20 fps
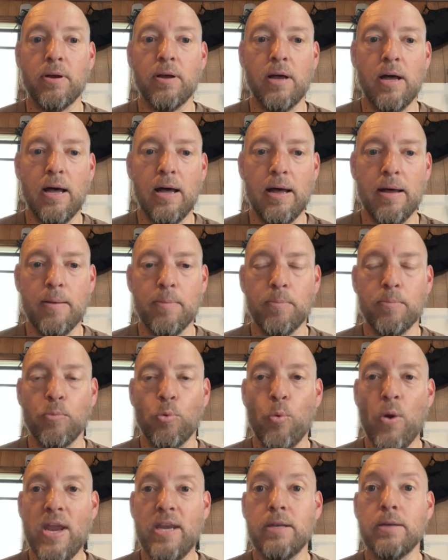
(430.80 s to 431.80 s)
um,
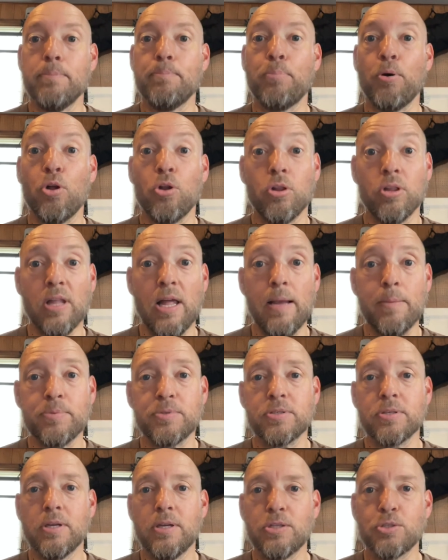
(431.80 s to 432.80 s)
weighted
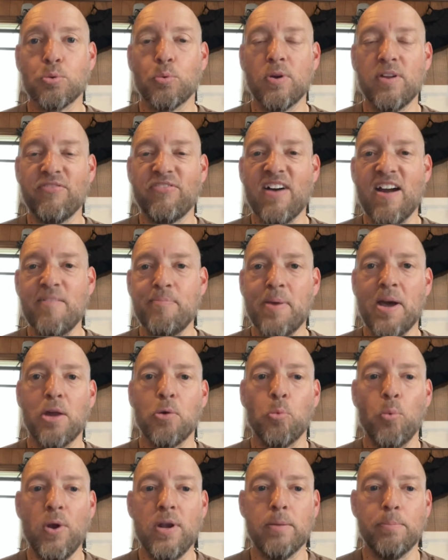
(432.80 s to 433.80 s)
pull-ups. 25
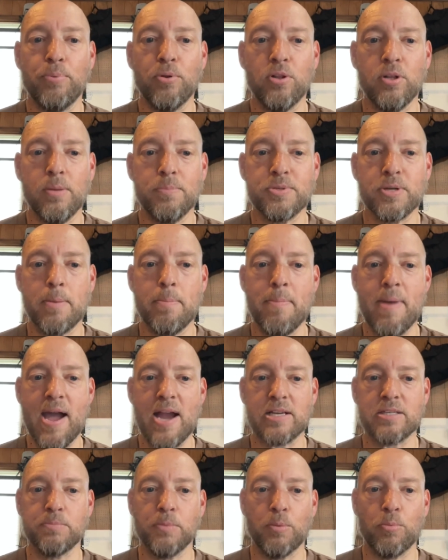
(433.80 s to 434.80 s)
pound weighted pull-ups are
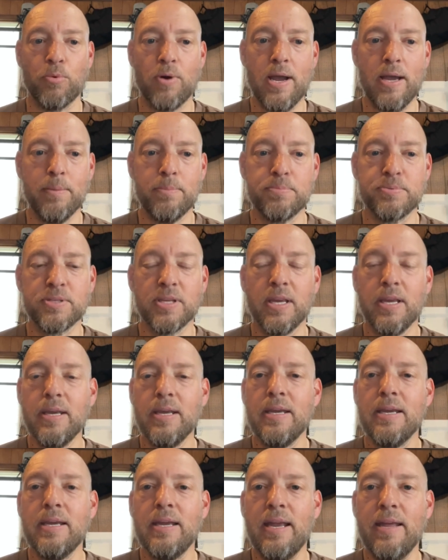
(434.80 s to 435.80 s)
maximum reps.
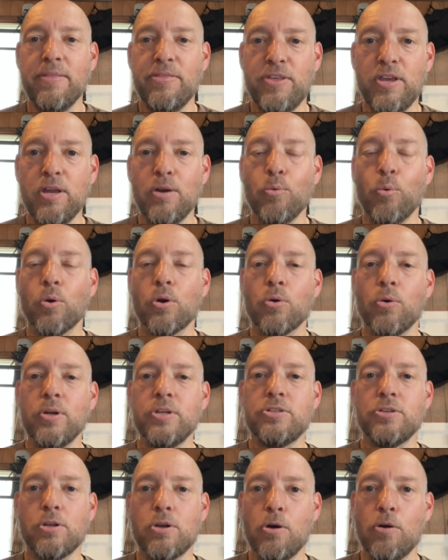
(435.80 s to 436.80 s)
And then we're
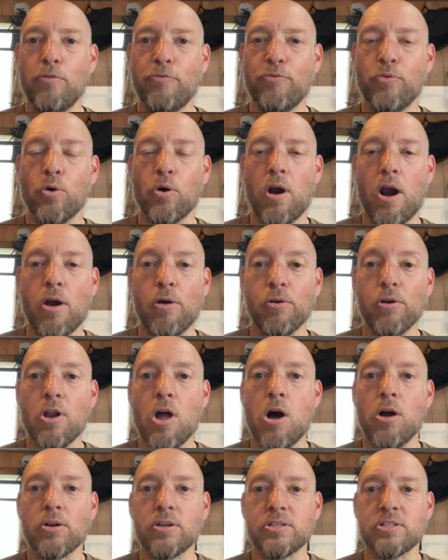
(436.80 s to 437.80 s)
going to go for our
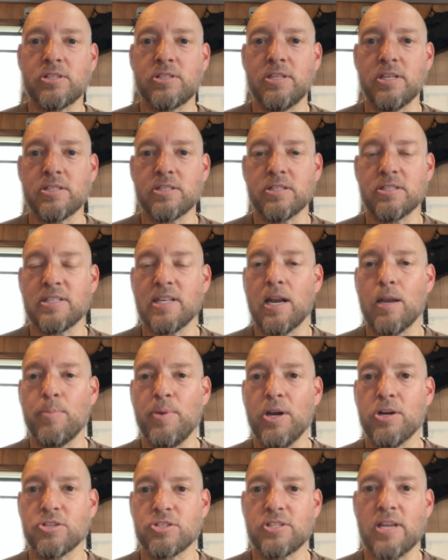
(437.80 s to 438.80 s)
longest distance. That'll
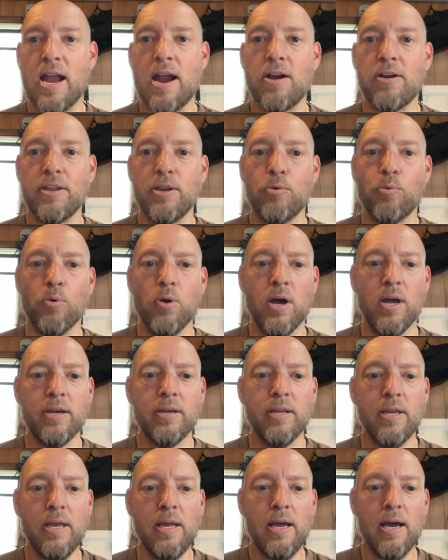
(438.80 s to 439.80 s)
be our Saturday
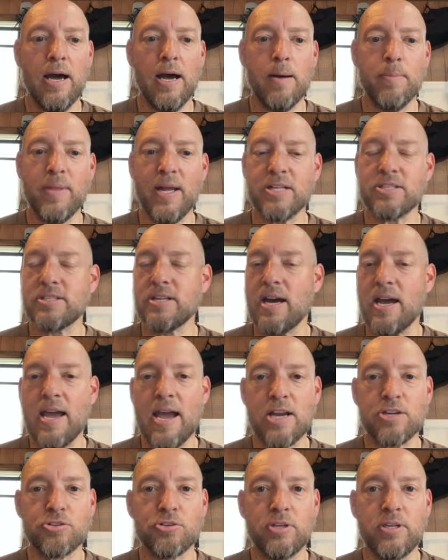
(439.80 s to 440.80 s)
run. Um, that's not
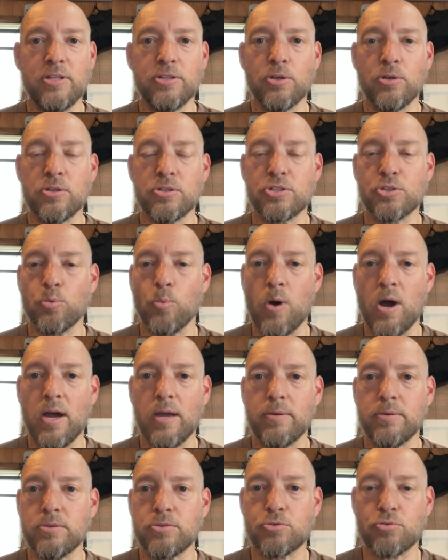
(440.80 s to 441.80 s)
actually in the
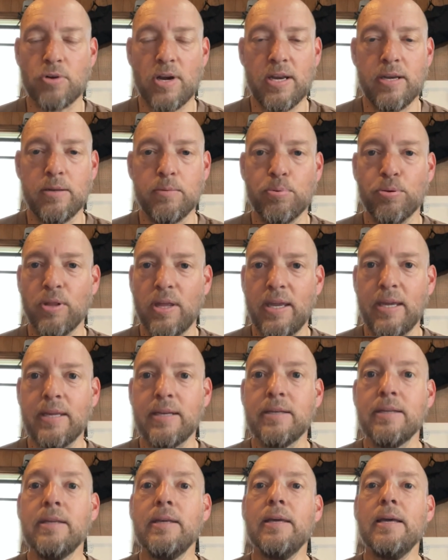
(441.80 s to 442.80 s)
SWAT training
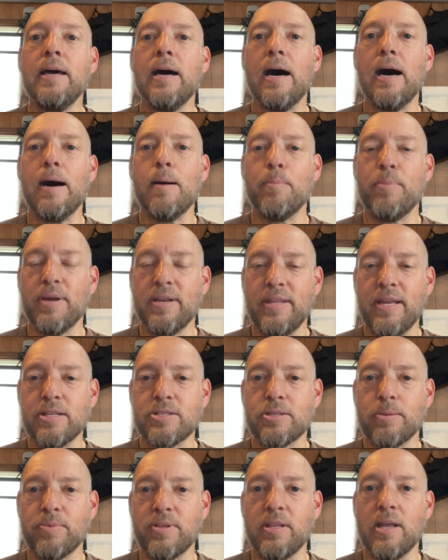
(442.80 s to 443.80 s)
plan, uh, but
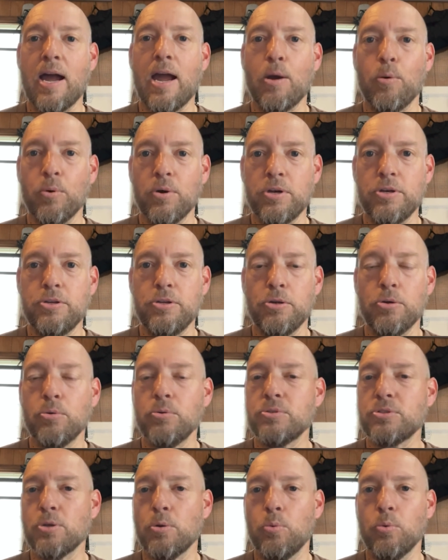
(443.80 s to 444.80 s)
that's something that I want to
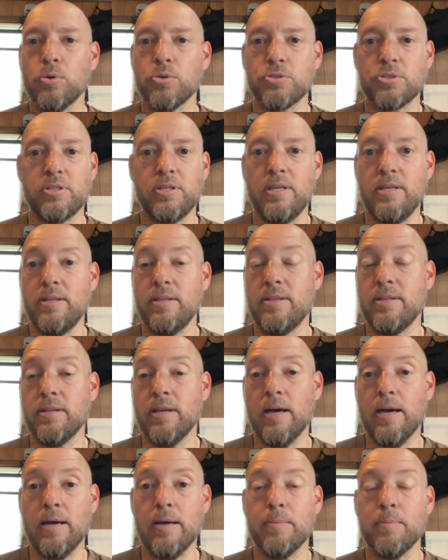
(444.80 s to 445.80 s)
do. So we'll see
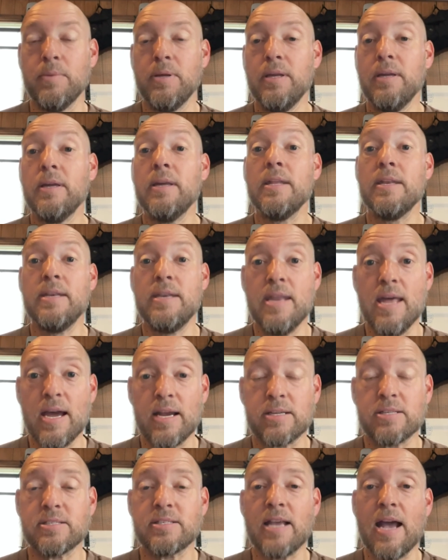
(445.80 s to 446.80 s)
um,
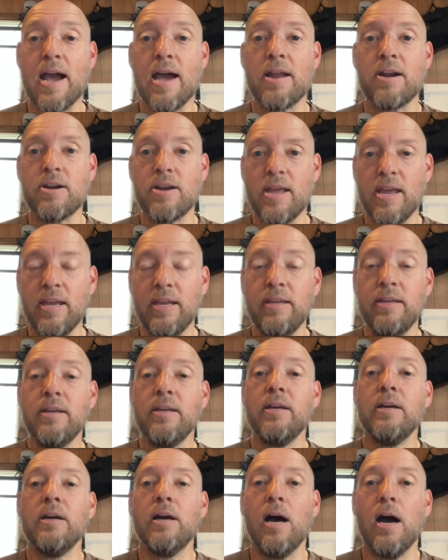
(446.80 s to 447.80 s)
next Saturday.
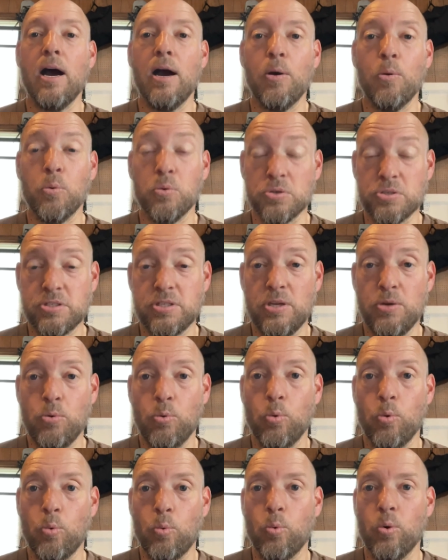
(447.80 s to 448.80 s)
Uh, we'll see
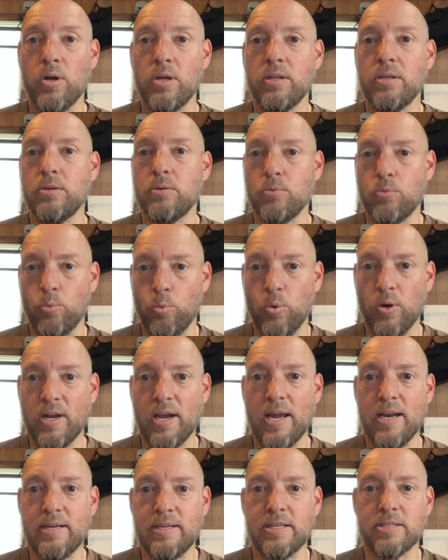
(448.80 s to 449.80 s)
what what
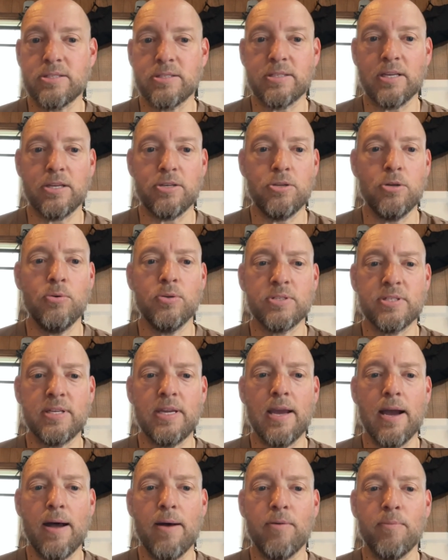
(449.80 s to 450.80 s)
kind of distance I do and
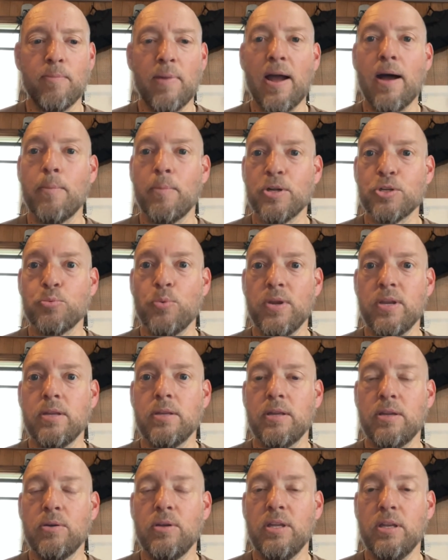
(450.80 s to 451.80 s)
see how how much we
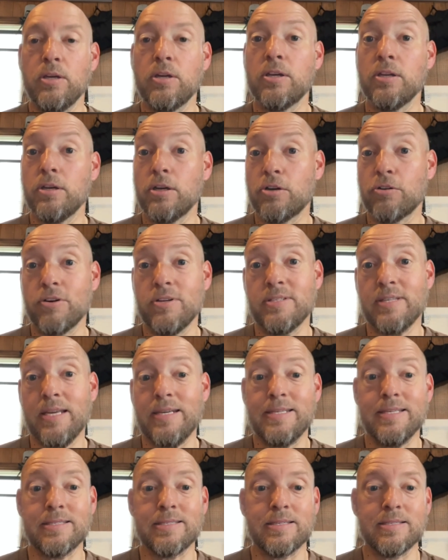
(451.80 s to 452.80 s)
in, can increase
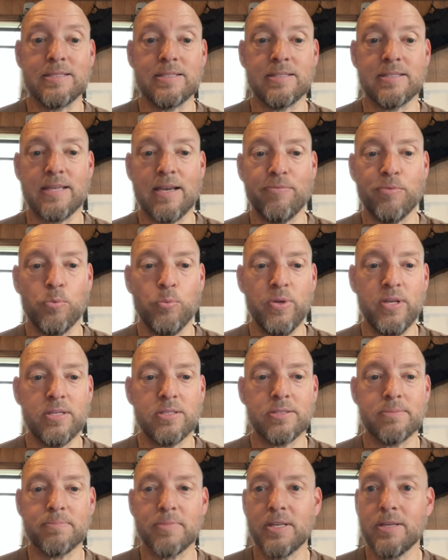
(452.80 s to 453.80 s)
that distance in seven
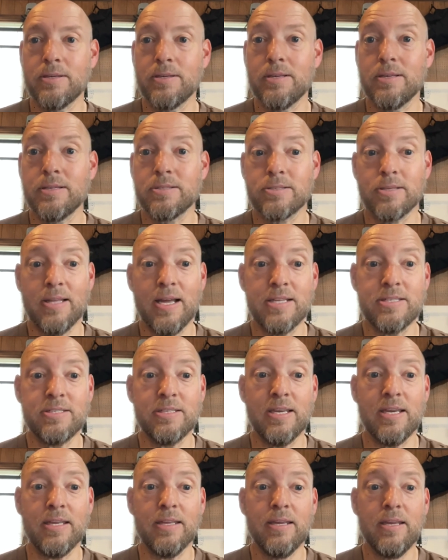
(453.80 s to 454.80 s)
weeks. So that's
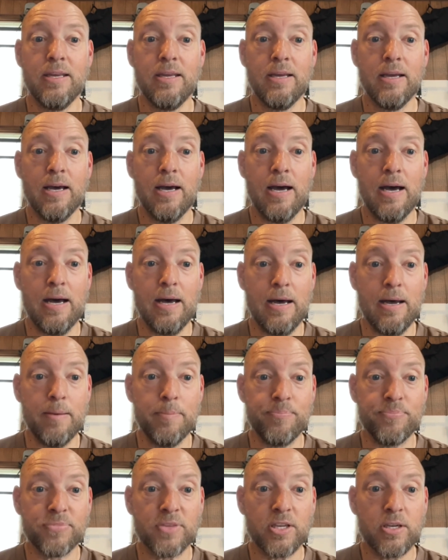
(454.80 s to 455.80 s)
it. Um,